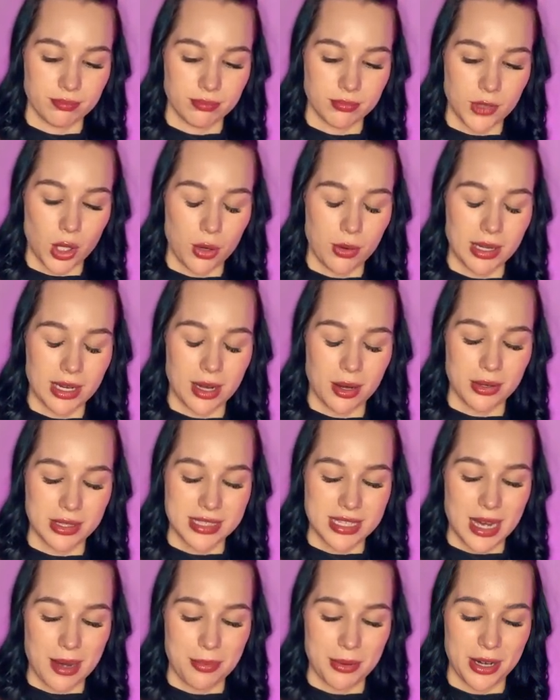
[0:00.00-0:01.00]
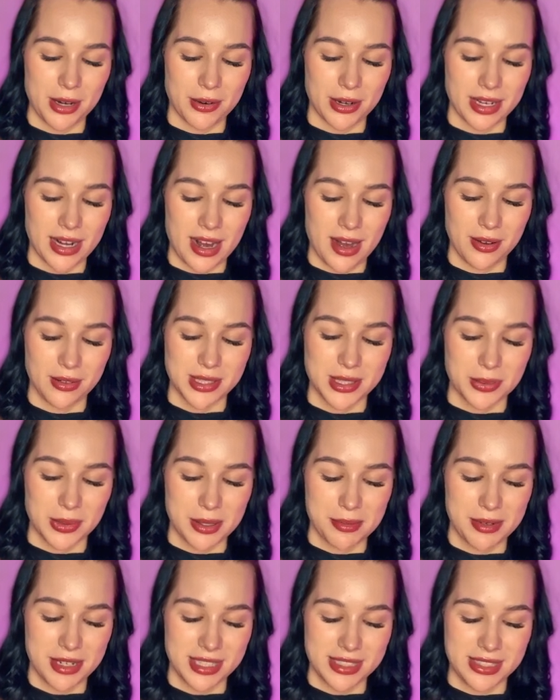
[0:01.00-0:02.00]
oh my God, what's happening right now? It's
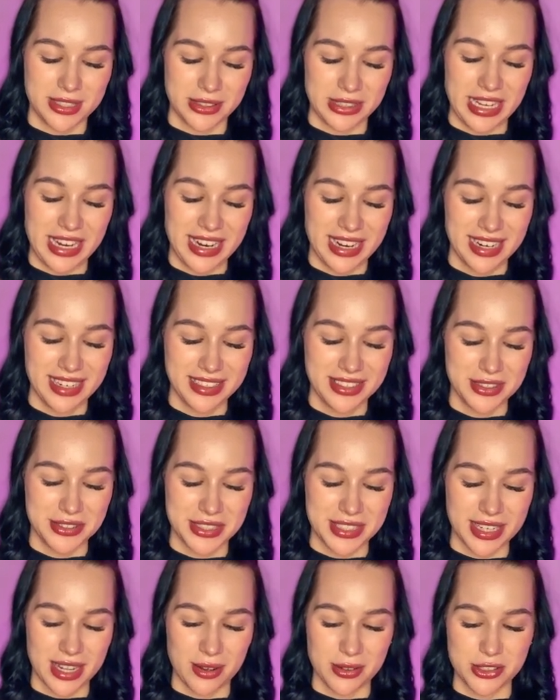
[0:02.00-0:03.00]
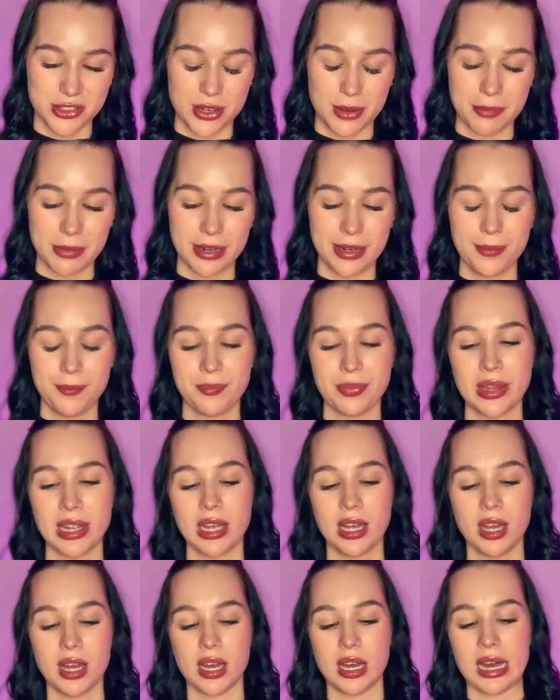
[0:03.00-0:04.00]
1 minute till the end. You see how it's jumping.
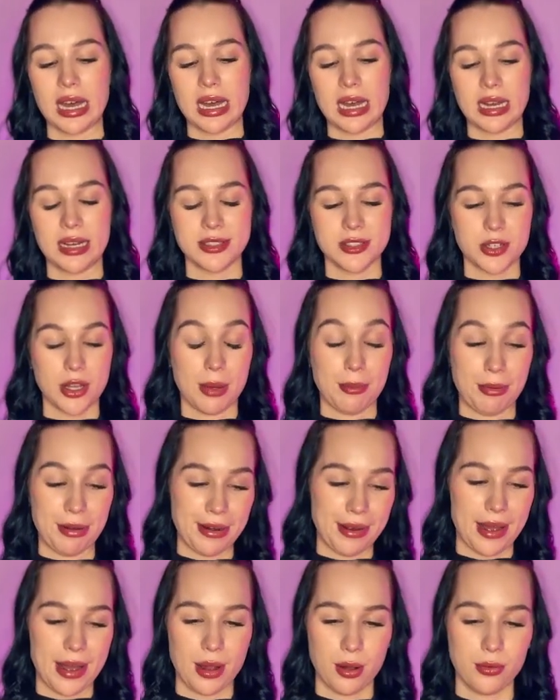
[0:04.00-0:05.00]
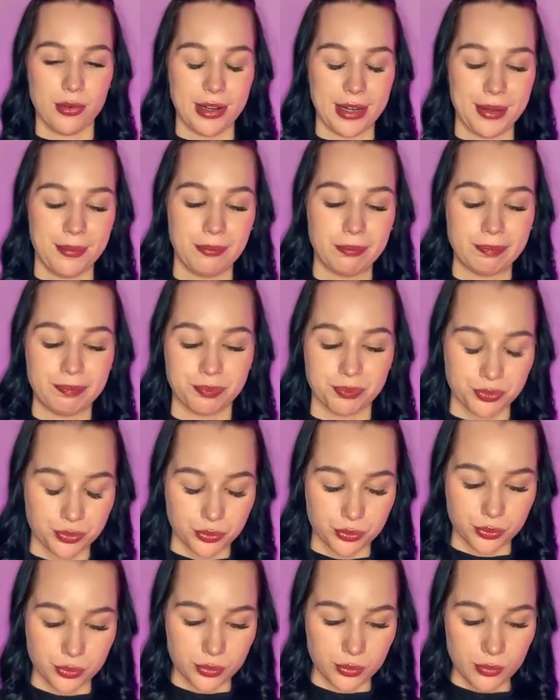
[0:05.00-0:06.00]
So yeah, but I already,
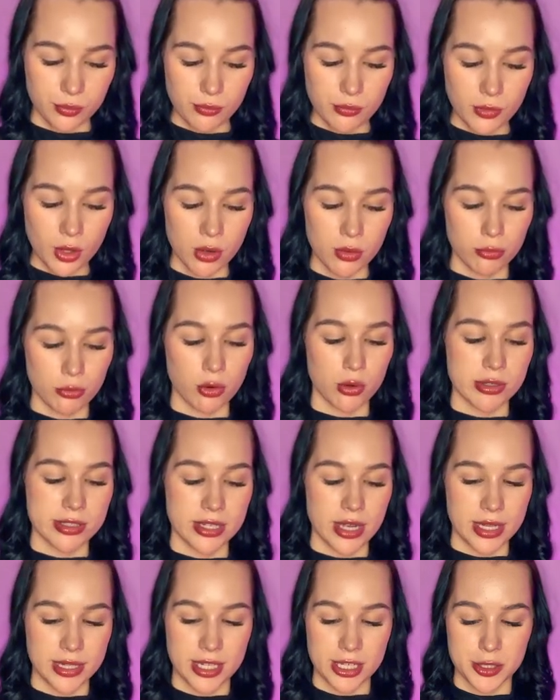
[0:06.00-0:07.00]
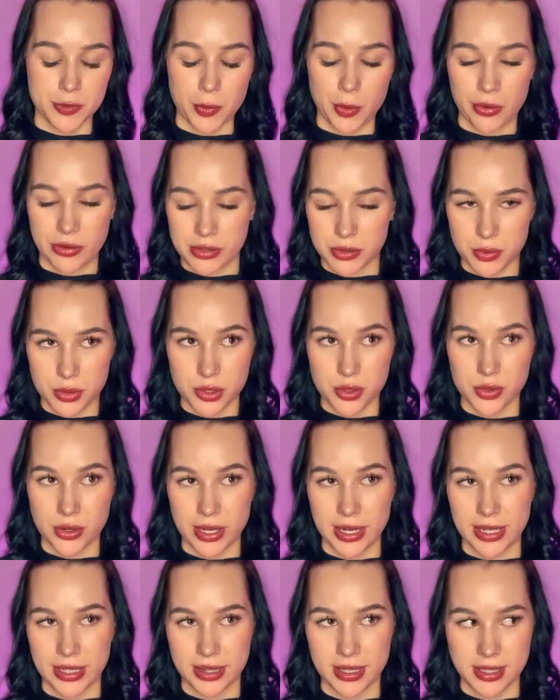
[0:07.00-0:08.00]
of course, had the experience with
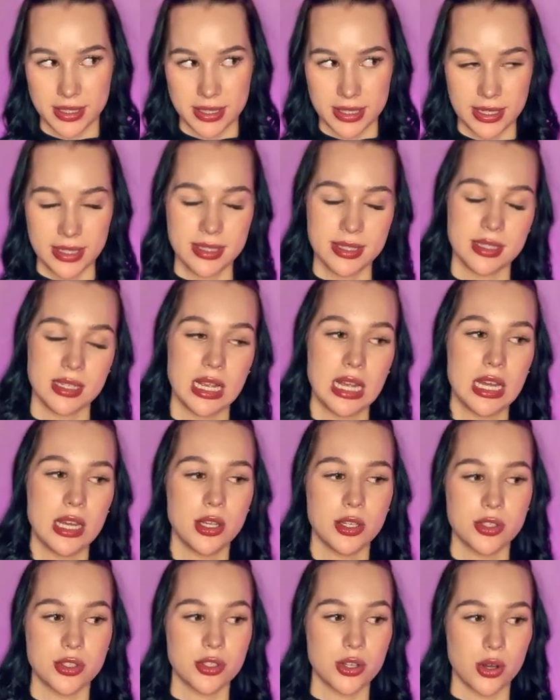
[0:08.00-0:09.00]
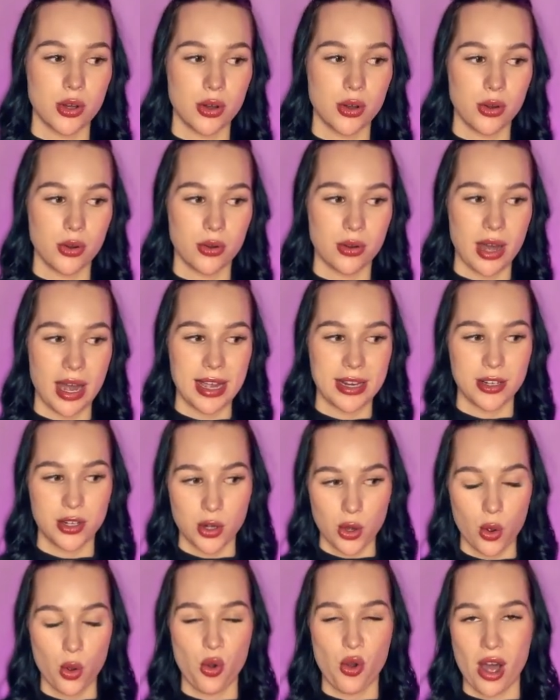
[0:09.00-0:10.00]
trading indices, so I
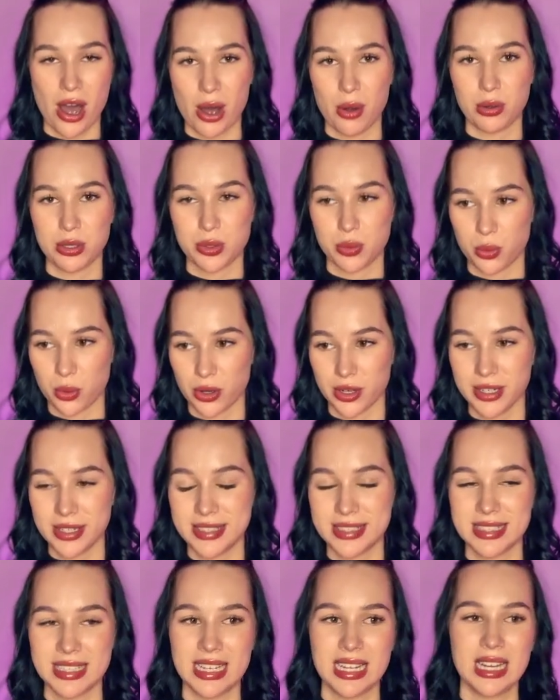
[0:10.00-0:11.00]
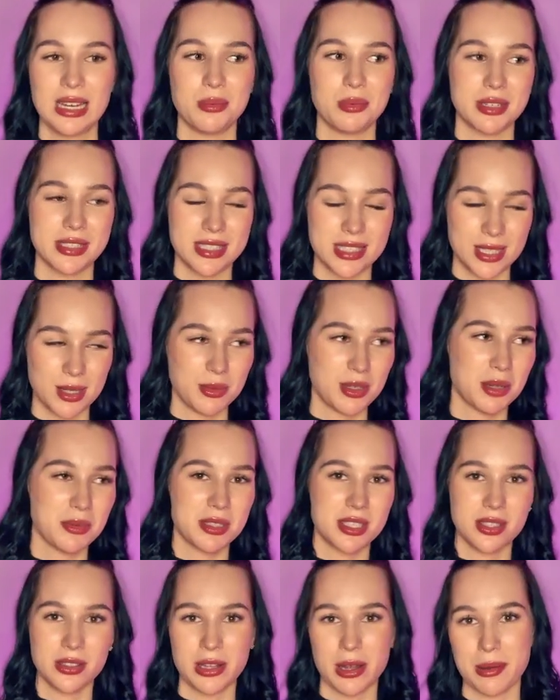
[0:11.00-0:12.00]
know how it works. But at the same time,
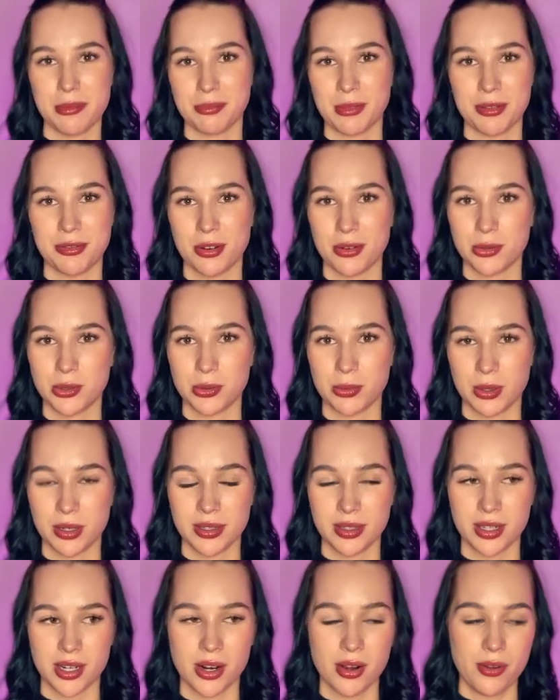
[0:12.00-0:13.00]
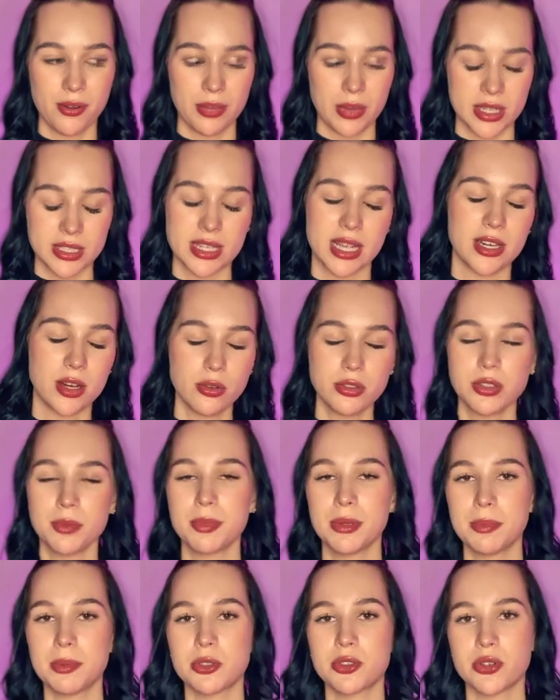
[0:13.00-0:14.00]
it's still not my favorite one, because I know some
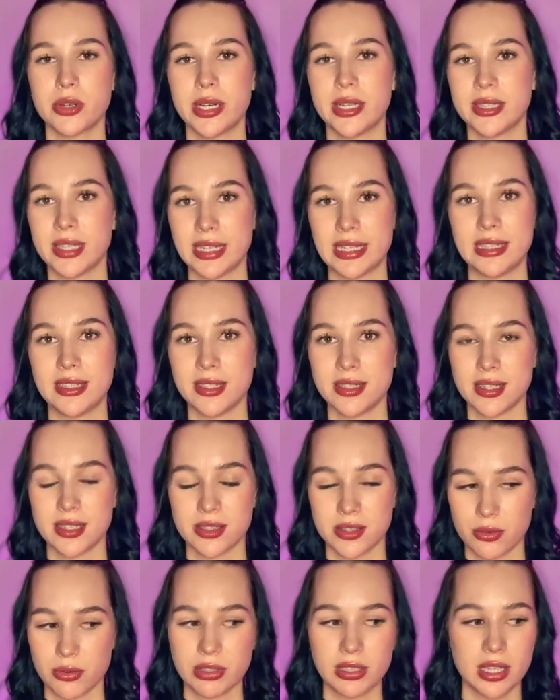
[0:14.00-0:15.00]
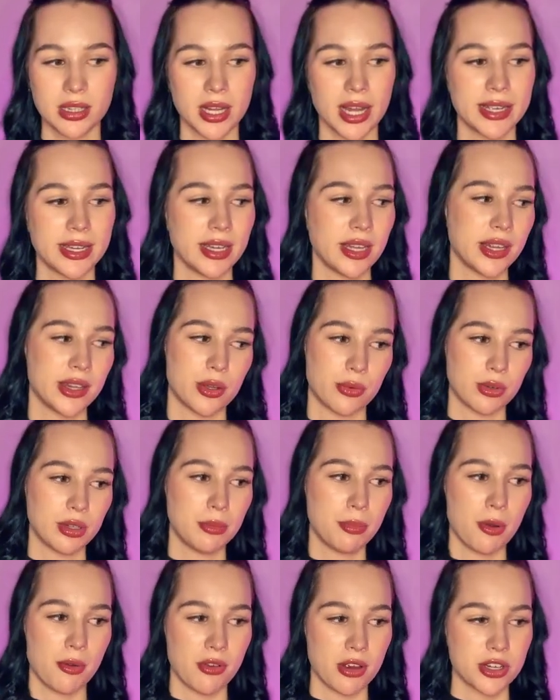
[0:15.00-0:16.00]
people trading the indices. They really like it. They're
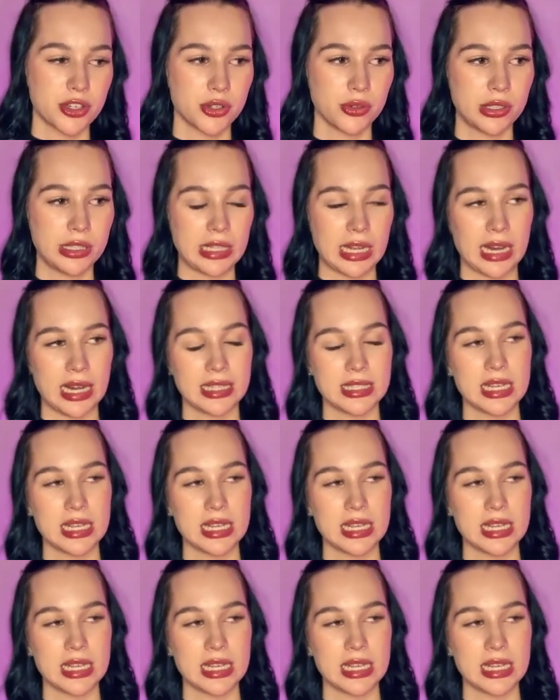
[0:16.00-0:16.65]
really professional in that.